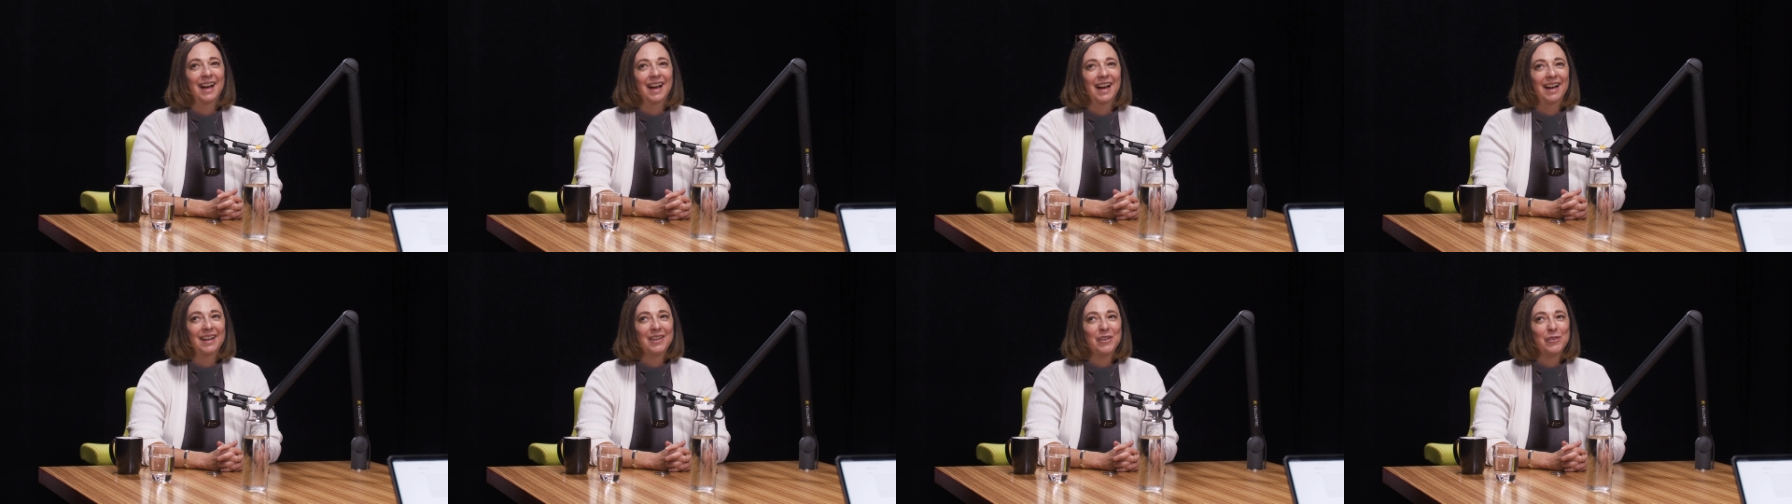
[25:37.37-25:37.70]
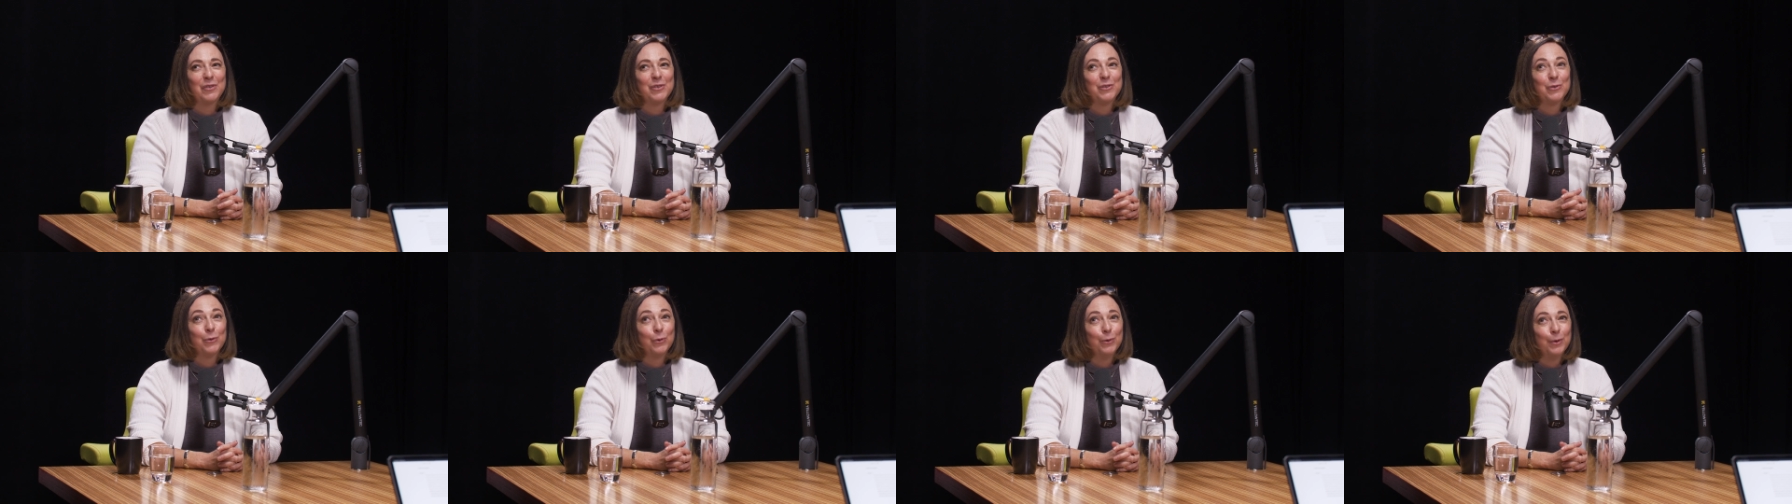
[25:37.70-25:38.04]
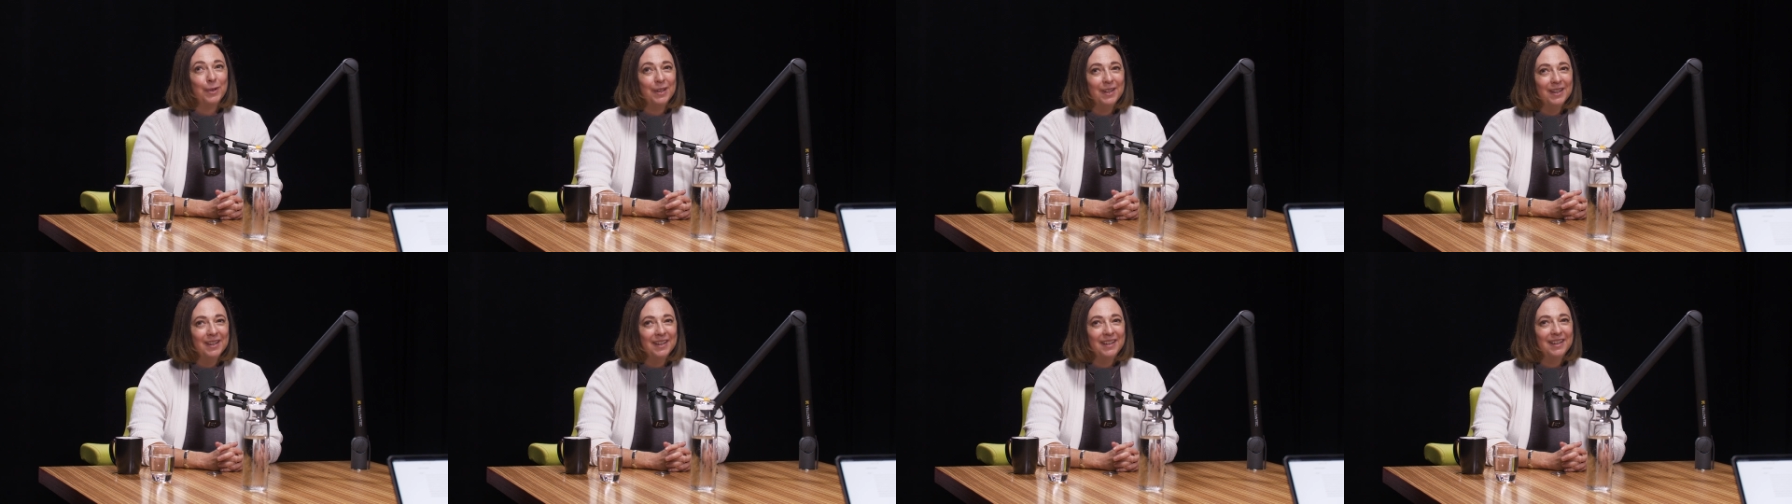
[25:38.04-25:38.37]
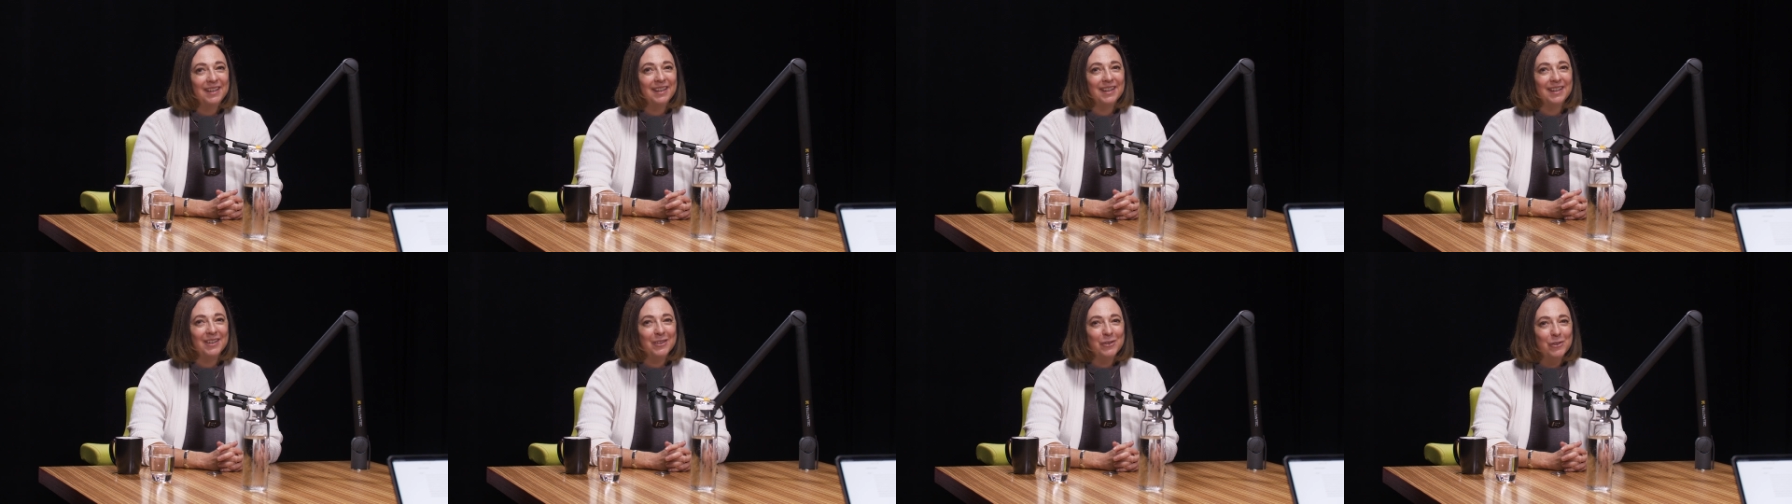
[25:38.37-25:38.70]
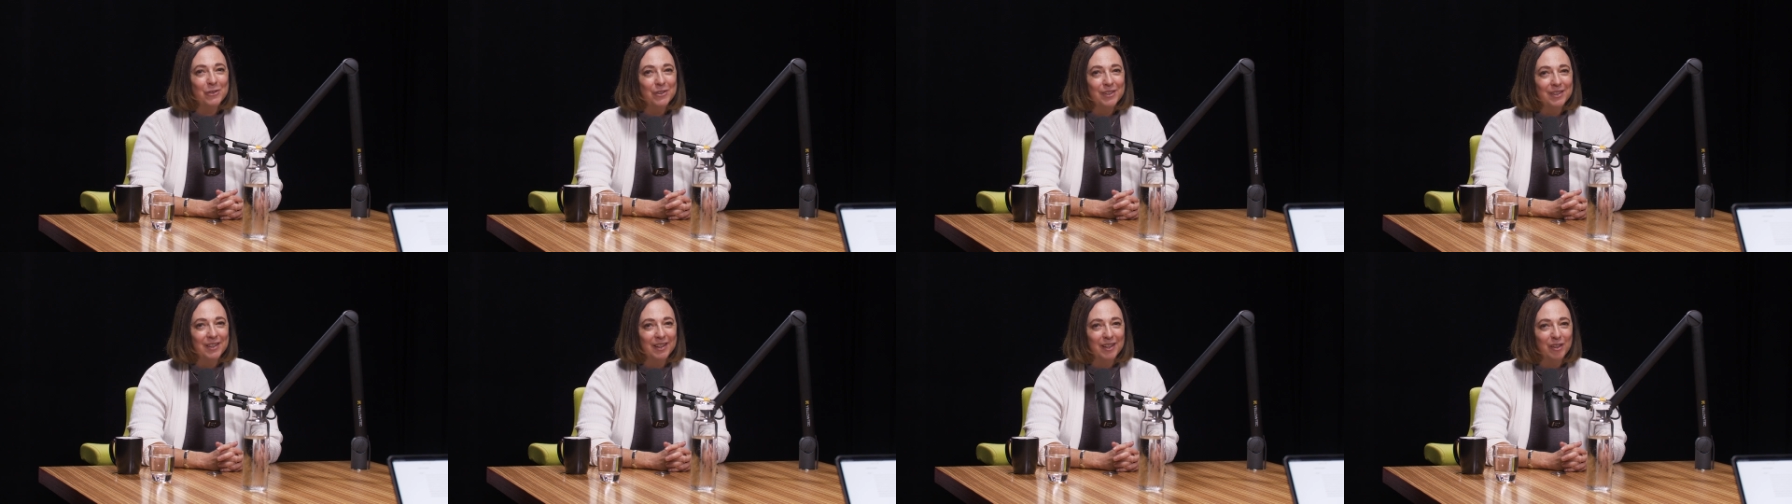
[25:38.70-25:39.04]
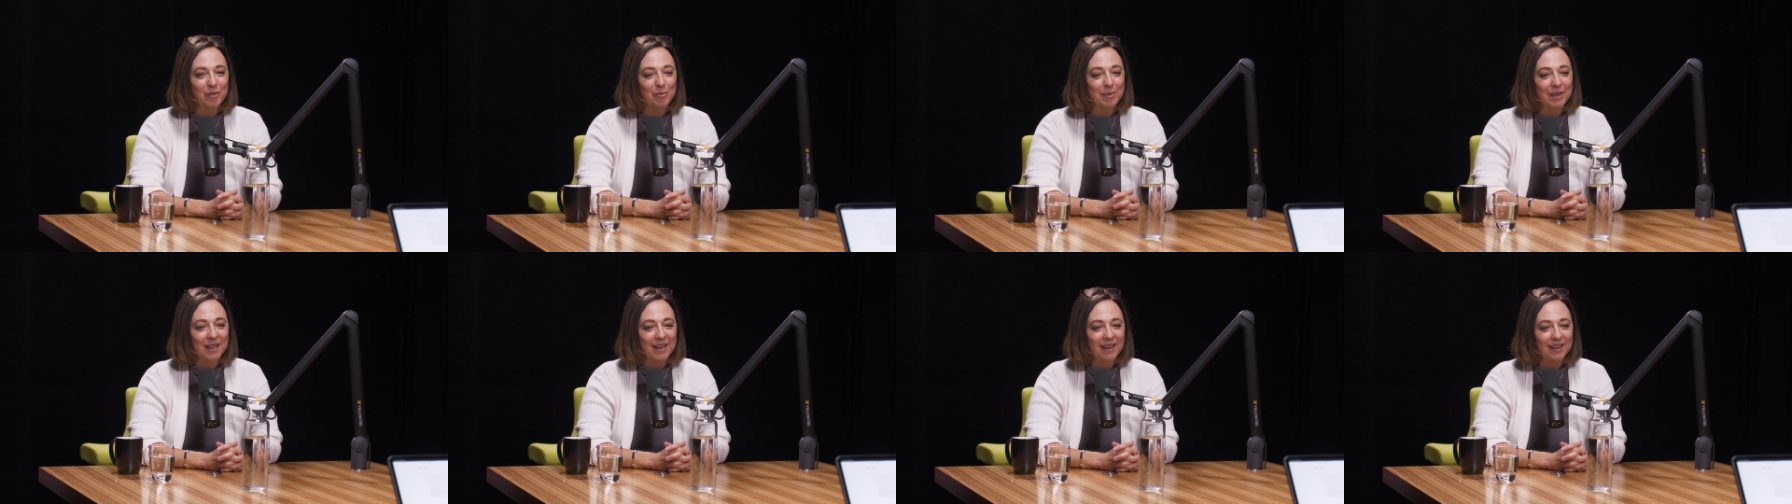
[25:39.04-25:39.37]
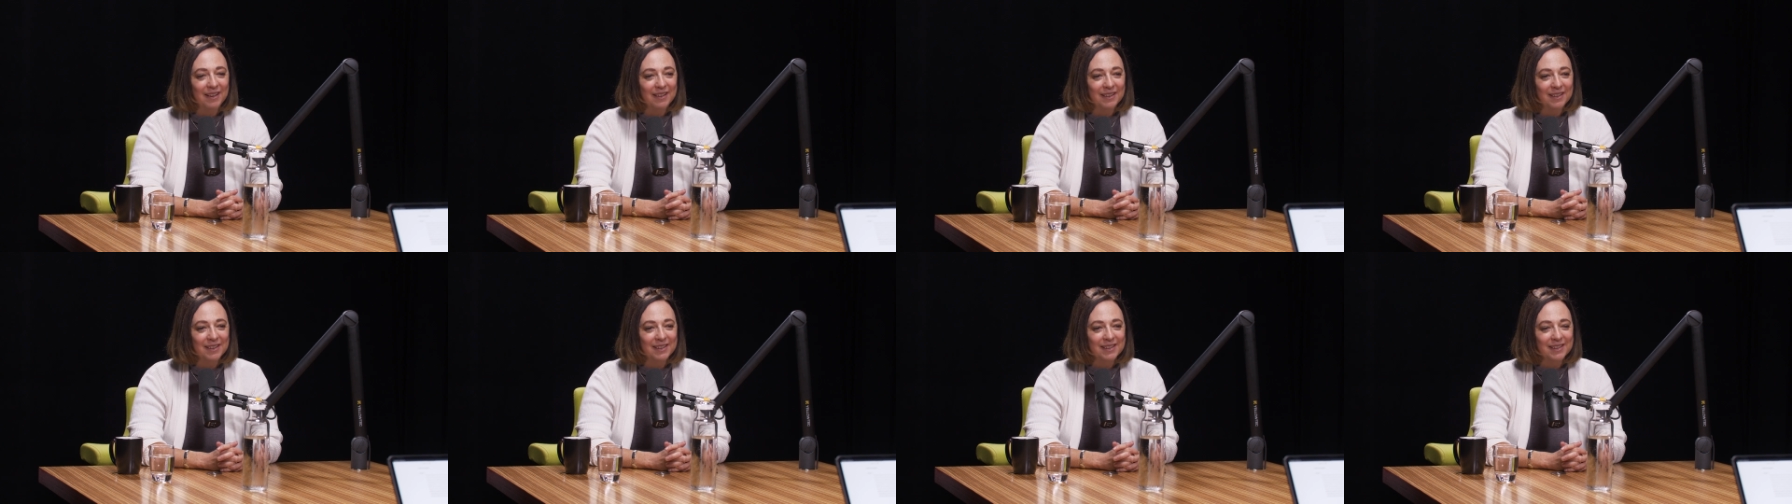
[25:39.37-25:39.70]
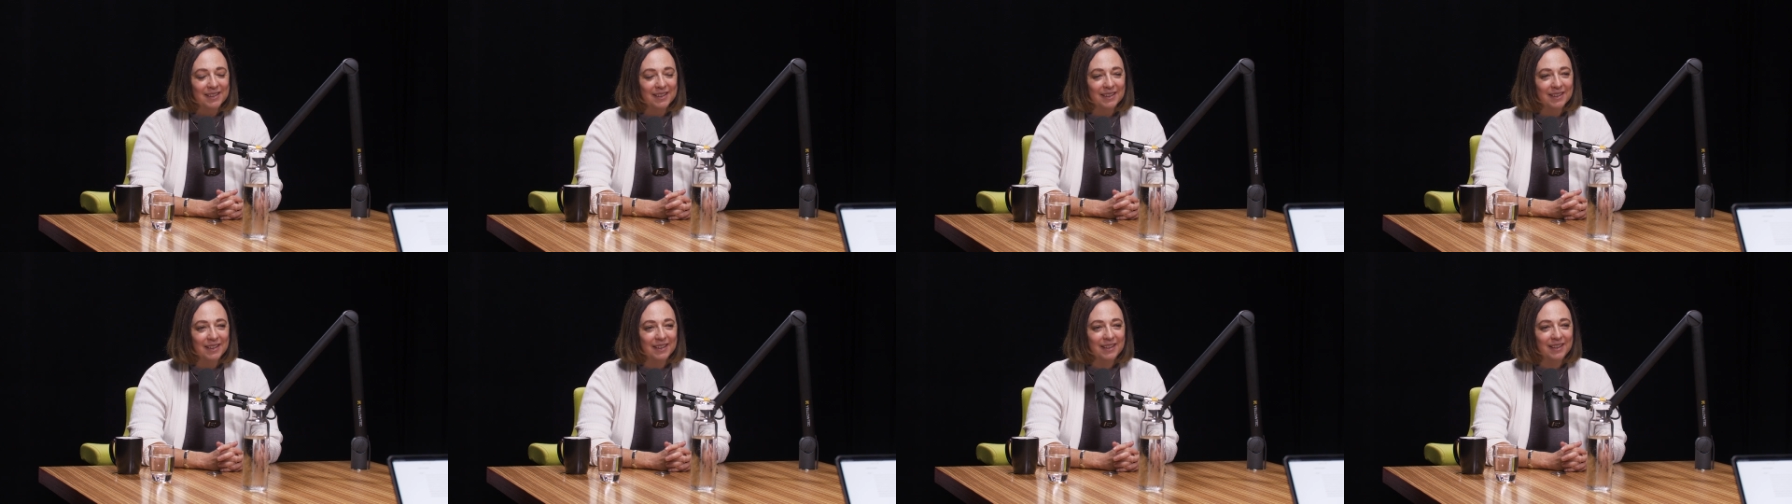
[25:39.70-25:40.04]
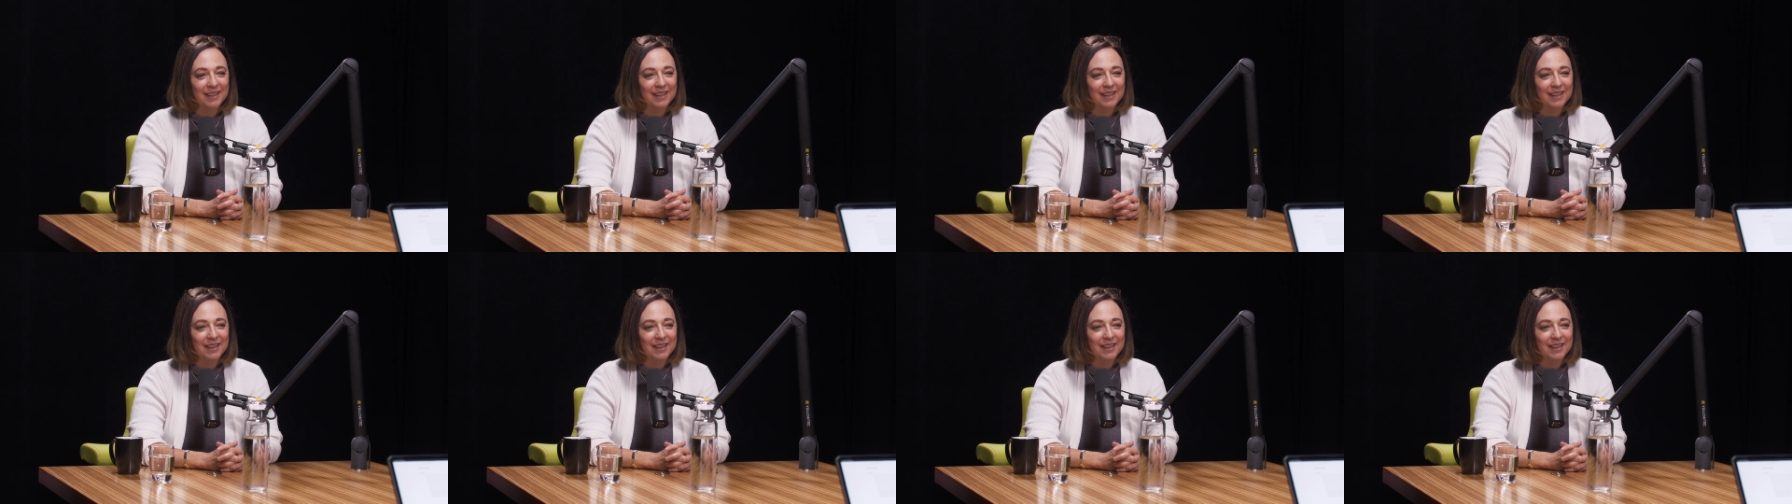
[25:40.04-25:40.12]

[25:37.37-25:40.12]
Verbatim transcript: and it was really interesting because